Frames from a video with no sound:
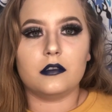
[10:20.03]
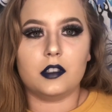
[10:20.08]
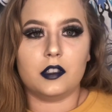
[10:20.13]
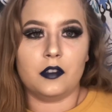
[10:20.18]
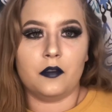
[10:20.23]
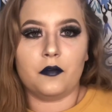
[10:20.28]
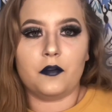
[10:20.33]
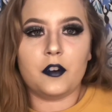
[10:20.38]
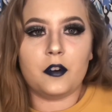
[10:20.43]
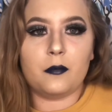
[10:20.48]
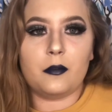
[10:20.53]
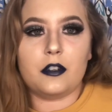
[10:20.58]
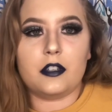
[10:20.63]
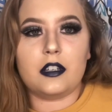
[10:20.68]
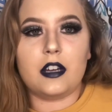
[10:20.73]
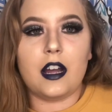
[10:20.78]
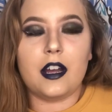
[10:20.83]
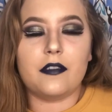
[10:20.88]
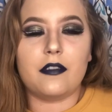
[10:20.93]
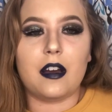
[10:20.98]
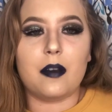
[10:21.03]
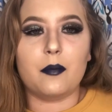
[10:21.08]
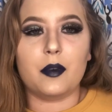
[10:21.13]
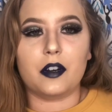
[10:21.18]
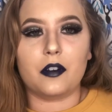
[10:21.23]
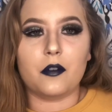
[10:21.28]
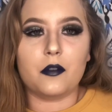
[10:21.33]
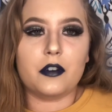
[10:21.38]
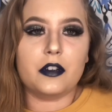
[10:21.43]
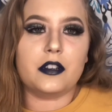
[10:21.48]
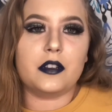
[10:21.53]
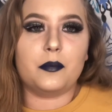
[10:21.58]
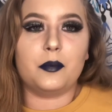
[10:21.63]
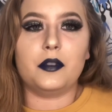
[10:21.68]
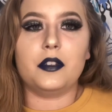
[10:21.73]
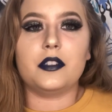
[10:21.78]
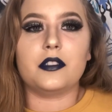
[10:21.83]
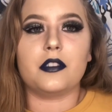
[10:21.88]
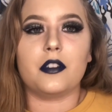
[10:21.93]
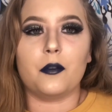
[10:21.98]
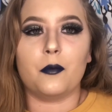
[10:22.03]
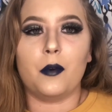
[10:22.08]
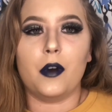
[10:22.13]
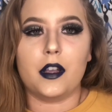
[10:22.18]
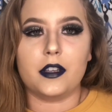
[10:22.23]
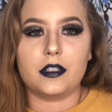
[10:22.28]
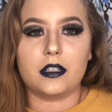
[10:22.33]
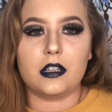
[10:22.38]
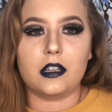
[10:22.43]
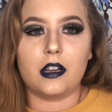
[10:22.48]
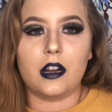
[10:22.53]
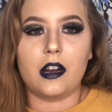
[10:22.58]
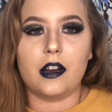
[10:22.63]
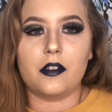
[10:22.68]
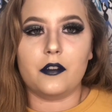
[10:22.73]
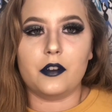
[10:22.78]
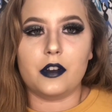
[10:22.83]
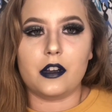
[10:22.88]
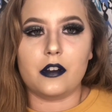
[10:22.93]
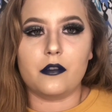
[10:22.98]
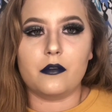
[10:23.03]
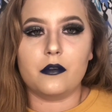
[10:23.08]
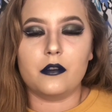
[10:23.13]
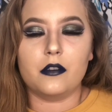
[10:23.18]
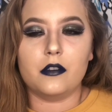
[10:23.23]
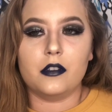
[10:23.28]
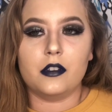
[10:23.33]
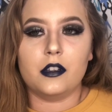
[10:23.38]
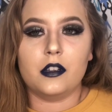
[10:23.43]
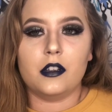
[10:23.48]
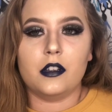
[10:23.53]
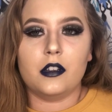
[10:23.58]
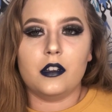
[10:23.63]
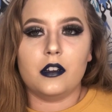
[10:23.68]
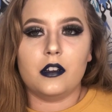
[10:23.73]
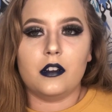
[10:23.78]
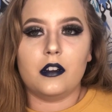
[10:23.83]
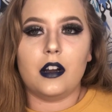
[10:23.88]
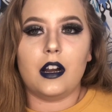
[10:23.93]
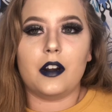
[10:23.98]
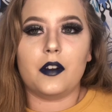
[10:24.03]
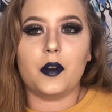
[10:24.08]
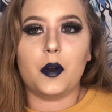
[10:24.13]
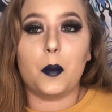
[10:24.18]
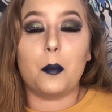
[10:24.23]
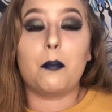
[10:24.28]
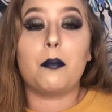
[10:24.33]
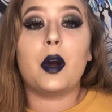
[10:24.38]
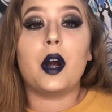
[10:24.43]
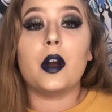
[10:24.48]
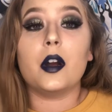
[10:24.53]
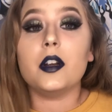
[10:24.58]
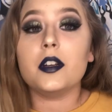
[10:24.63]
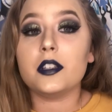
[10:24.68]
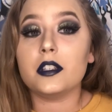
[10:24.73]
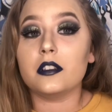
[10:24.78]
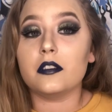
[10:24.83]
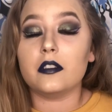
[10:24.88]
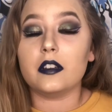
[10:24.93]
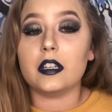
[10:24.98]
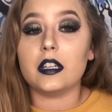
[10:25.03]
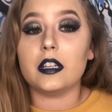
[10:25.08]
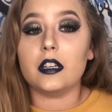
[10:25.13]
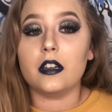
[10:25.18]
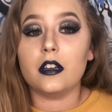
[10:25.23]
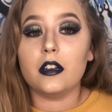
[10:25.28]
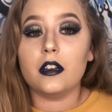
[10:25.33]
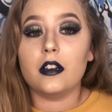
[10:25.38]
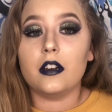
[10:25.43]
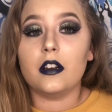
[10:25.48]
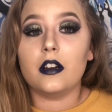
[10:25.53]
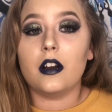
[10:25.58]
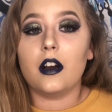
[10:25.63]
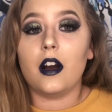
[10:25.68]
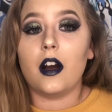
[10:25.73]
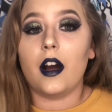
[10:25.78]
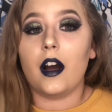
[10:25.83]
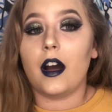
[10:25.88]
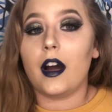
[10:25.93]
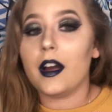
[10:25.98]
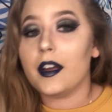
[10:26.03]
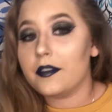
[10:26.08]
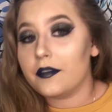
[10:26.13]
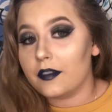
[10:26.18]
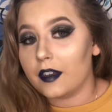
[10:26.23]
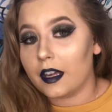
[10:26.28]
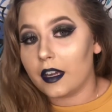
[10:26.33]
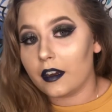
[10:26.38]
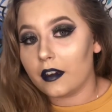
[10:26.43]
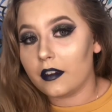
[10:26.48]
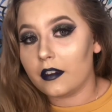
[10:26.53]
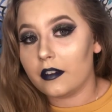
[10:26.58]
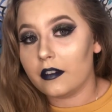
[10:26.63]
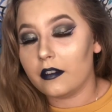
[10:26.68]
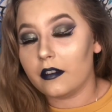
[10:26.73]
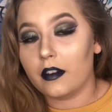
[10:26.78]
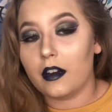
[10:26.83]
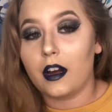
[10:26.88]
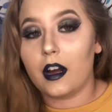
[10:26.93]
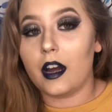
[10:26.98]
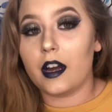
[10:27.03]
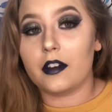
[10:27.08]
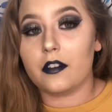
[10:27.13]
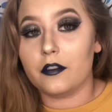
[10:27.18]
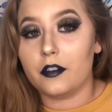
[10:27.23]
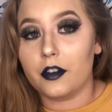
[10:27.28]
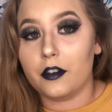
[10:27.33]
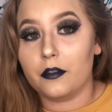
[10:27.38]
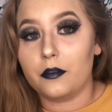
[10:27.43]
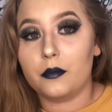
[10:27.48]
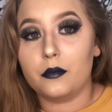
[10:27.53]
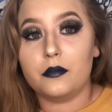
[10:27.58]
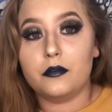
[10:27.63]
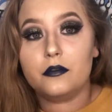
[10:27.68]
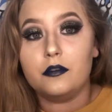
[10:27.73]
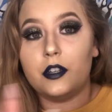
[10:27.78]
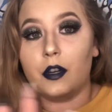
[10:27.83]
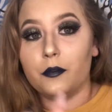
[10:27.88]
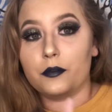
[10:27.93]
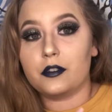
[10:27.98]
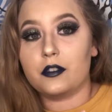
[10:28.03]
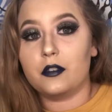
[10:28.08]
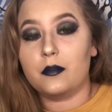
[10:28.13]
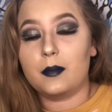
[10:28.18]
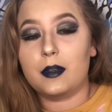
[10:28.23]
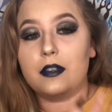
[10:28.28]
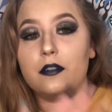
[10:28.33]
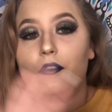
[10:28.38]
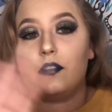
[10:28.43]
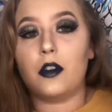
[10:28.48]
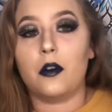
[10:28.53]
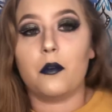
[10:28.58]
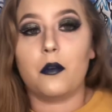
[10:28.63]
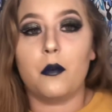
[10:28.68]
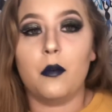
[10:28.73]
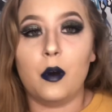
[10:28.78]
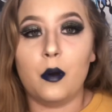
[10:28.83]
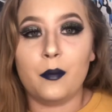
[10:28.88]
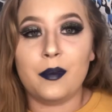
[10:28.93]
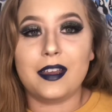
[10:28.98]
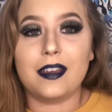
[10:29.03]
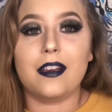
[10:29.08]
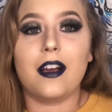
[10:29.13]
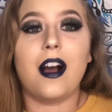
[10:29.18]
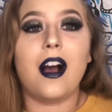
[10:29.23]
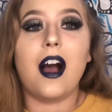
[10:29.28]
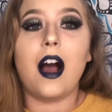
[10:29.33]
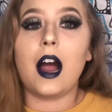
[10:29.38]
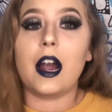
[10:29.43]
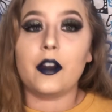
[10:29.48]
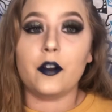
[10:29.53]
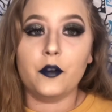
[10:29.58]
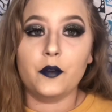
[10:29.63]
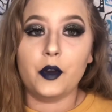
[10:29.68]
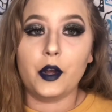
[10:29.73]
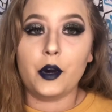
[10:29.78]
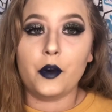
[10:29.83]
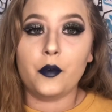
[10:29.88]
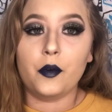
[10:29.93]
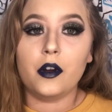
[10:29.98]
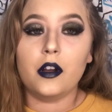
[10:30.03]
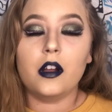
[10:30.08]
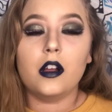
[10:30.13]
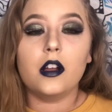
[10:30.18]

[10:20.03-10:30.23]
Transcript: confirm or deny that, but according to the police, there wasn't. I don't know. Personally, I think, I don't know. Don't sue me. Don't quote me. I don't know.